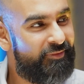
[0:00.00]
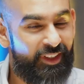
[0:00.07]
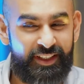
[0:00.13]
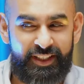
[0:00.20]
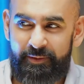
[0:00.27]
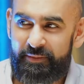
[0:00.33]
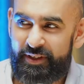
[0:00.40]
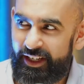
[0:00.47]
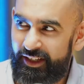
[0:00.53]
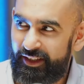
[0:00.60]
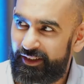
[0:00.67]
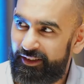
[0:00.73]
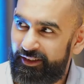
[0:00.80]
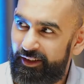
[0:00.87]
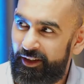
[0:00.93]
It seems like
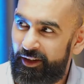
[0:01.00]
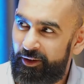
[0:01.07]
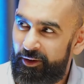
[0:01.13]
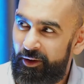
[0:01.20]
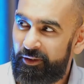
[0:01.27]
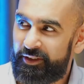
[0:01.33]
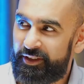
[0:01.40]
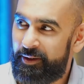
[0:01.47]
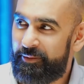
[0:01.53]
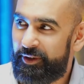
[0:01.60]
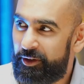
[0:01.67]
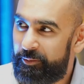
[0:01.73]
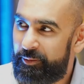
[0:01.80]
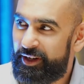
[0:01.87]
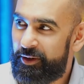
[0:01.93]
a long time
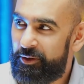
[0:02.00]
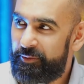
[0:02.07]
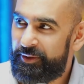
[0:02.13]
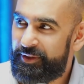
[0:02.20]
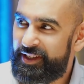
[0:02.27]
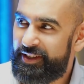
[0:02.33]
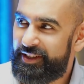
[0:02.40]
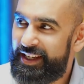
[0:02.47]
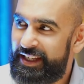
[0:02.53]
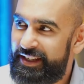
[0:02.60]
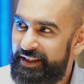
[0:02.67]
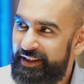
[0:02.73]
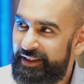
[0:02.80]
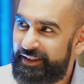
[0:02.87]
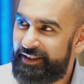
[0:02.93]
ago, but it almost is 10
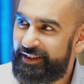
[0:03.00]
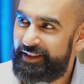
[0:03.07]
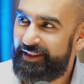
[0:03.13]
years.